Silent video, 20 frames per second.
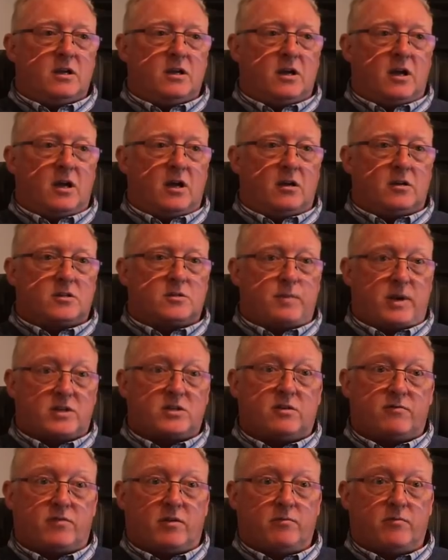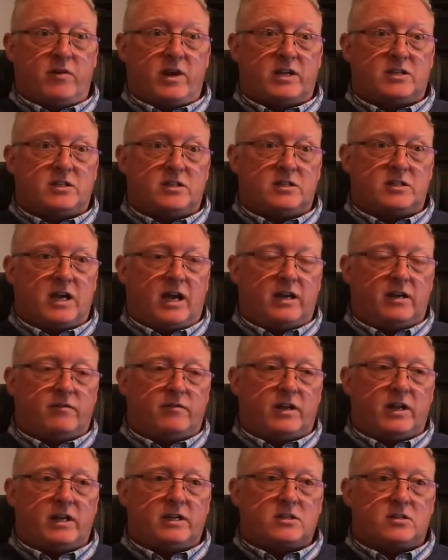especially from the racing side of
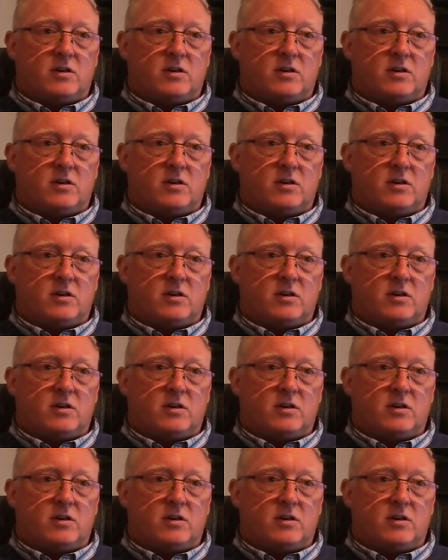it.